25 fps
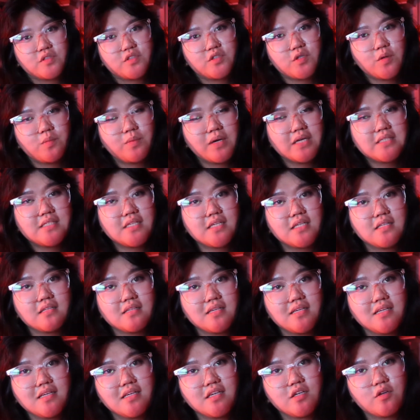So
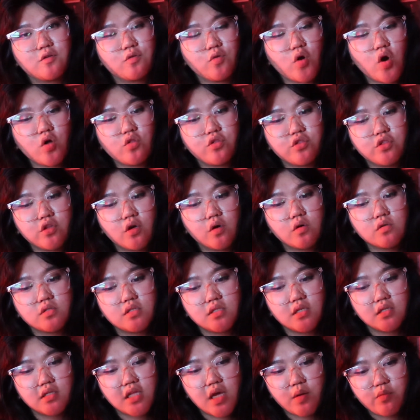basically, Quoth
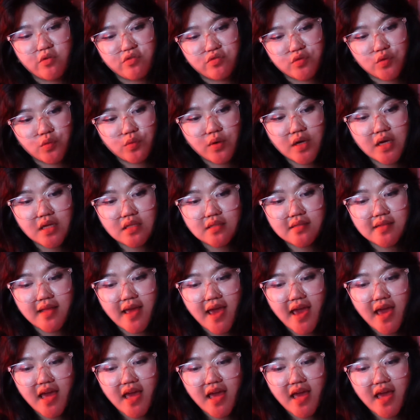knows the name of the wind,